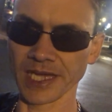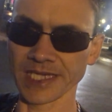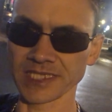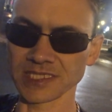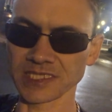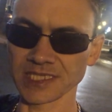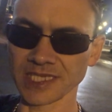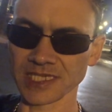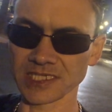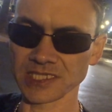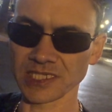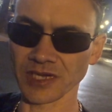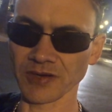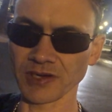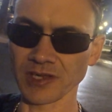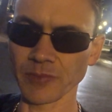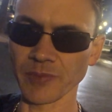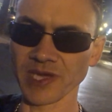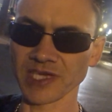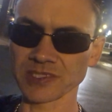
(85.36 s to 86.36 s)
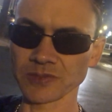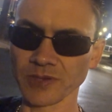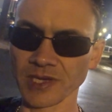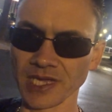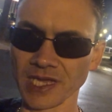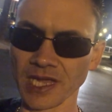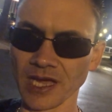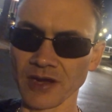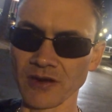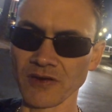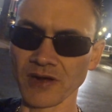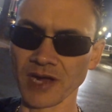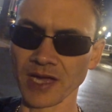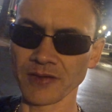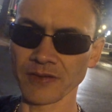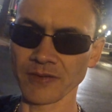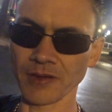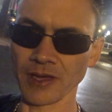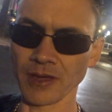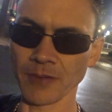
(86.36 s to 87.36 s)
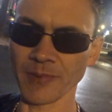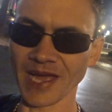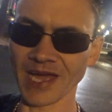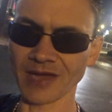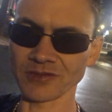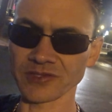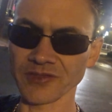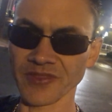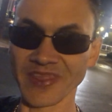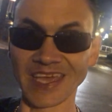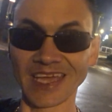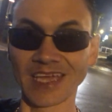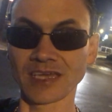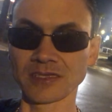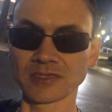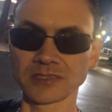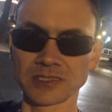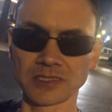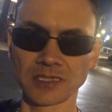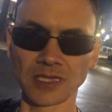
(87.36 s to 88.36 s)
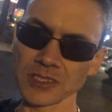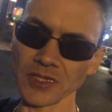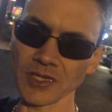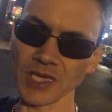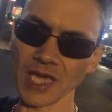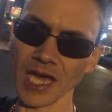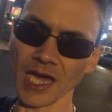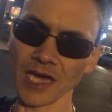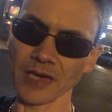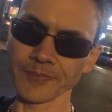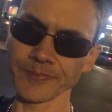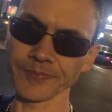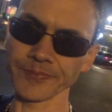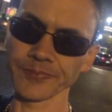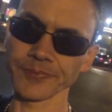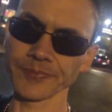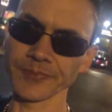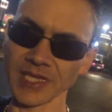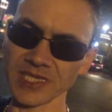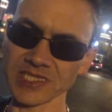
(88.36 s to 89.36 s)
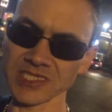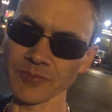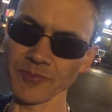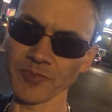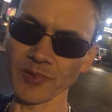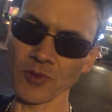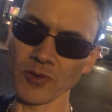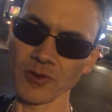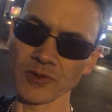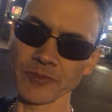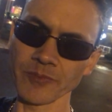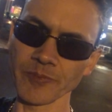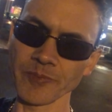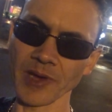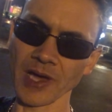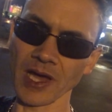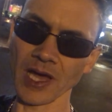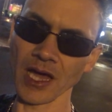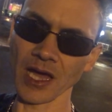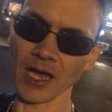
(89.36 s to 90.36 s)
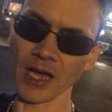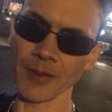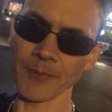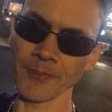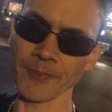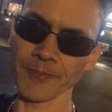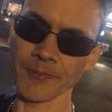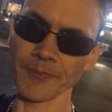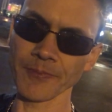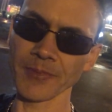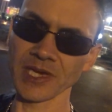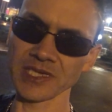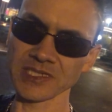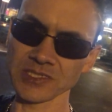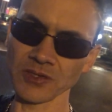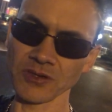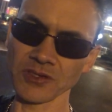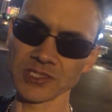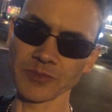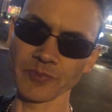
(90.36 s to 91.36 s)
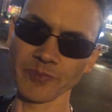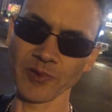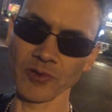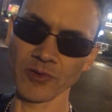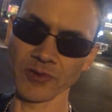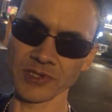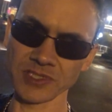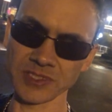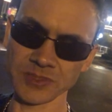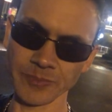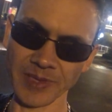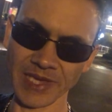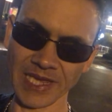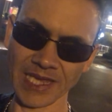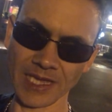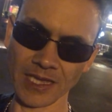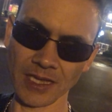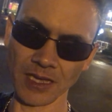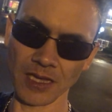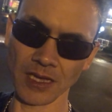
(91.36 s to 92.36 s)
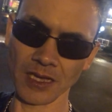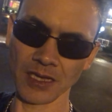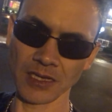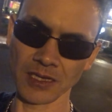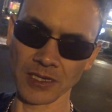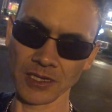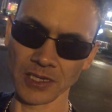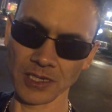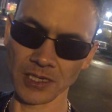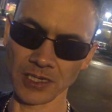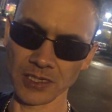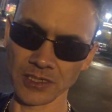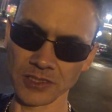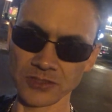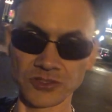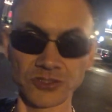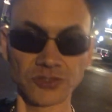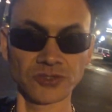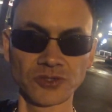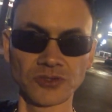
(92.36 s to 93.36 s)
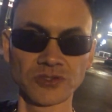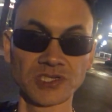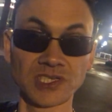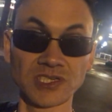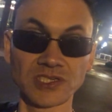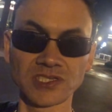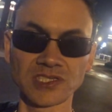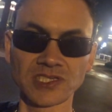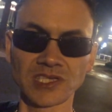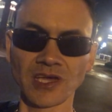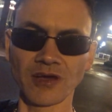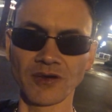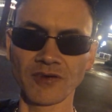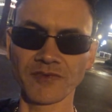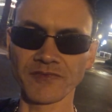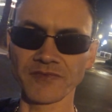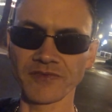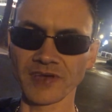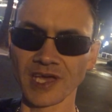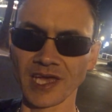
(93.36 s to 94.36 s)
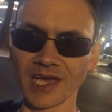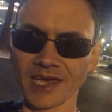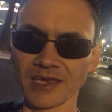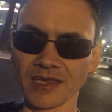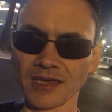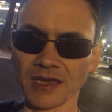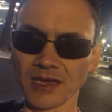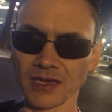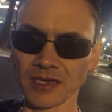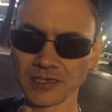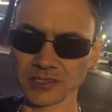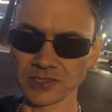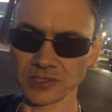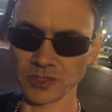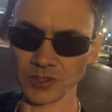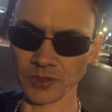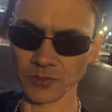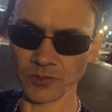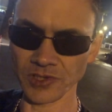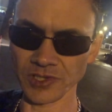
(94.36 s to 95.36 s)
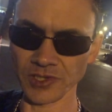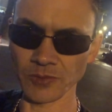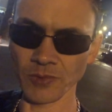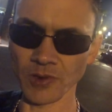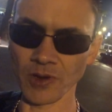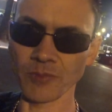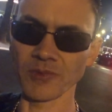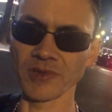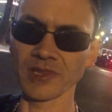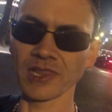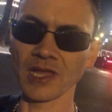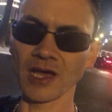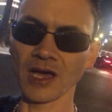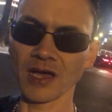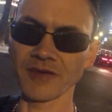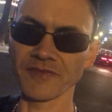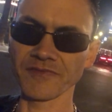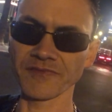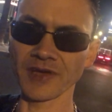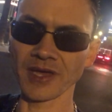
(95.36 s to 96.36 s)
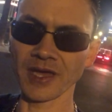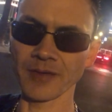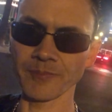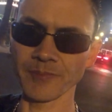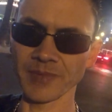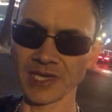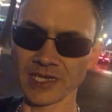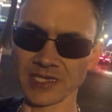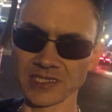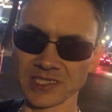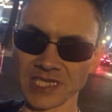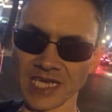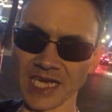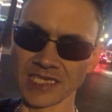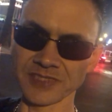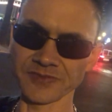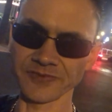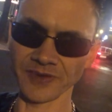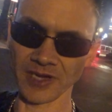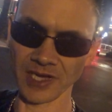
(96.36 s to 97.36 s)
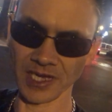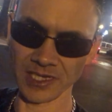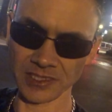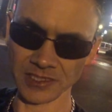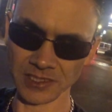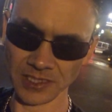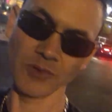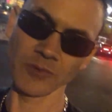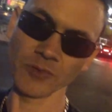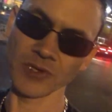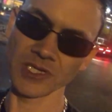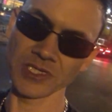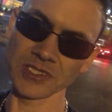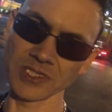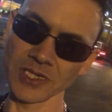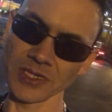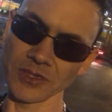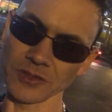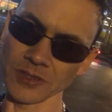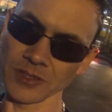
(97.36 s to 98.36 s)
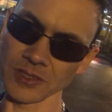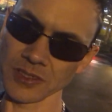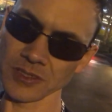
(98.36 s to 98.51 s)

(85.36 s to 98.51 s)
isn't necessarily the best way to go around about things. So yeah, it's important, but it's not as important as being true to yourself and doing what you want with life and being satisfied with what you do.